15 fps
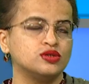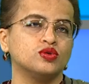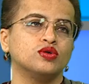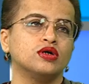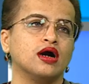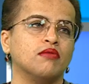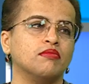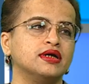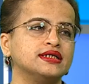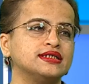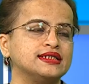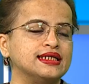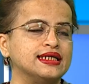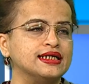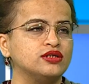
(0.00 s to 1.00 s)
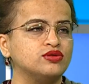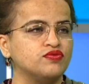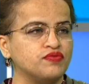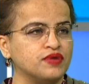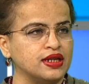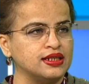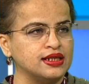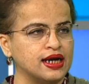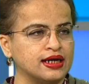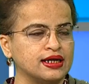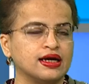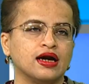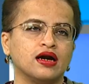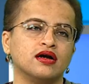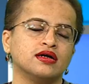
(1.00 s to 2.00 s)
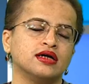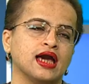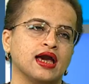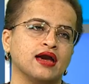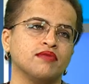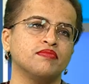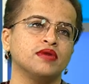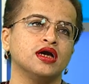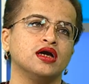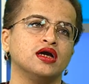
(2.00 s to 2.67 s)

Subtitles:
So governments need to fill that gap